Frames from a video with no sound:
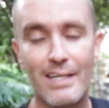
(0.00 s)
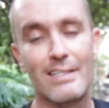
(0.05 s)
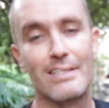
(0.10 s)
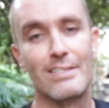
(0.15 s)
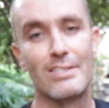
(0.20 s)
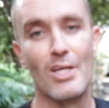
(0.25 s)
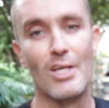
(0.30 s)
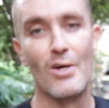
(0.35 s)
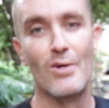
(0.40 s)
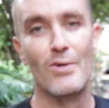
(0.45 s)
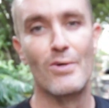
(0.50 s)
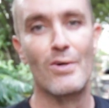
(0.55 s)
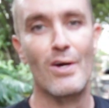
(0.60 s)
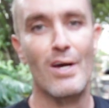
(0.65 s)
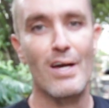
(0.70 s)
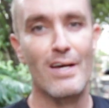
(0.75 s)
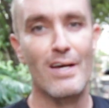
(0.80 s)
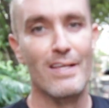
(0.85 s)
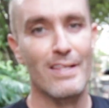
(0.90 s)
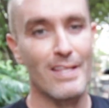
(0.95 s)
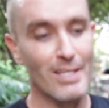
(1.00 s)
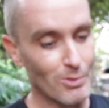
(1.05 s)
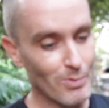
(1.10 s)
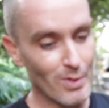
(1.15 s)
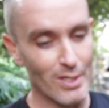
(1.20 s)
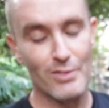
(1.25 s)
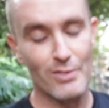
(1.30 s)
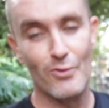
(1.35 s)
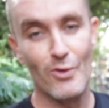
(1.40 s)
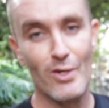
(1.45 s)
So this
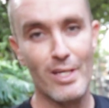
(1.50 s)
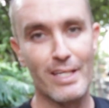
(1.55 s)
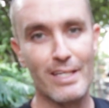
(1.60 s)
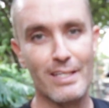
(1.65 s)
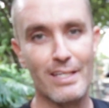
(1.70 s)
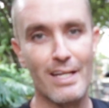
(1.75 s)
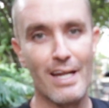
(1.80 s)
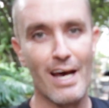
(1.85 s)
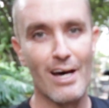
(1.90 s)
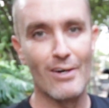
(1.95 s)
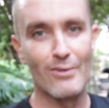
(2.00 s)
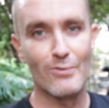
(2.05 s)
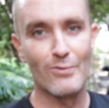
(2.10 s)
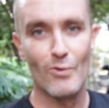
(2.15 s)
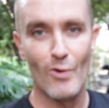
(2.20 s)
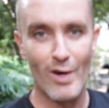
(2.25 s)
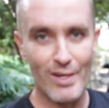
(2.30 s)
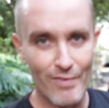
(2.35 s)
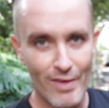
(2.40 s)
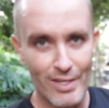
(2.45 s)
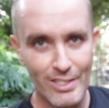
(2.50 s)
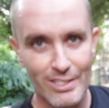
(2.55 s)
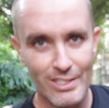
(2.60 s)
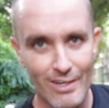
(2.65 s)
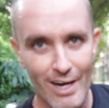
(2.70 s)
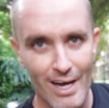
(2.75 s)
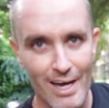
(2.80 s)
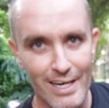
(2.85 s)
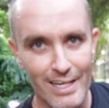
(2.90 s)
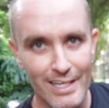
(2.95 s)
one is fully kitted out for adventure
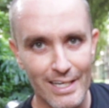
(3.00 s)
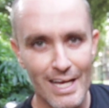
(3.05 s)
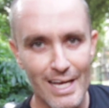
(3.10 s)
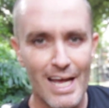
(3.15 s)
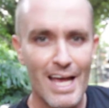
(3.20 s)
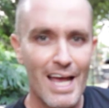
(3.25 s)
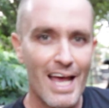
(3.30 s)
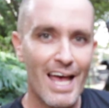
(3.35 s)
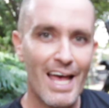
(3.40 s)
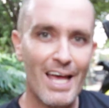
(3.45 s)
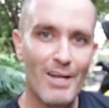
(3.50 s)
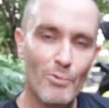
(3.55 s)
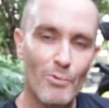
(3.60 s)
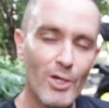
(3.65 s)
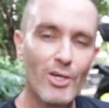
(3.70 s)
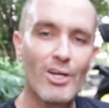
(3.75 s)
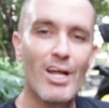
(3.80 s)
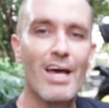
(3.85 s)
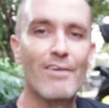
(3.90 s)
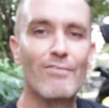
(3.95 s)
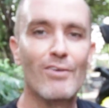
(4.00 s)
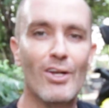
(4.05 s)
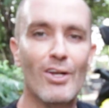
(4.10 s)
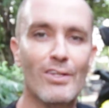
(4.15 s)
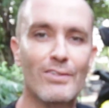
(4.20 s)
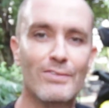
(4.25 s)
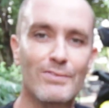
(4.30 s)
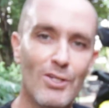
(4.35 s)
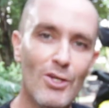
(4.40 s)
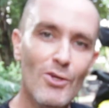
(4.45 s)
riding, and we're going to have a
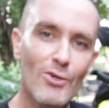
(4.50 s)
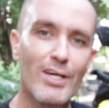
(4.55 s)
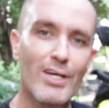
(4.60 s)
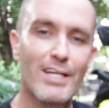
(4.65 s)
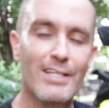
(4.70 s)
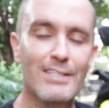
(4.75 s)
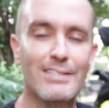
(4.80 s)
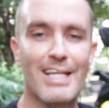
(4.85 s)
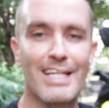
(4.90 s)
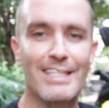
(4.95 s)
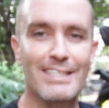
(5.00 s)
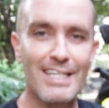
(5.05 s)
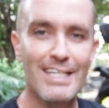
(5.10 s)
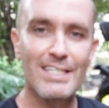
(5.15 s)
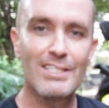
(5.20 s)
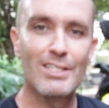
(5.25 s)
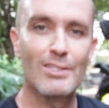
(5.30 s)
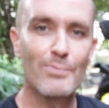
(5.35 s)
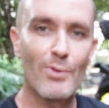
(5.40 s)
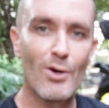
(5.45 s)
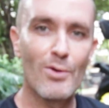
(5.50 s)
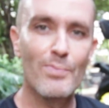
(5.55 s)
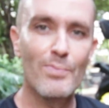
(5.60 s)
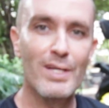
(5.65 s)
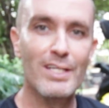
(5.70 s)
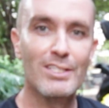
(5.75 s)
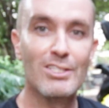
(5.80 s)
look at it and test it properly.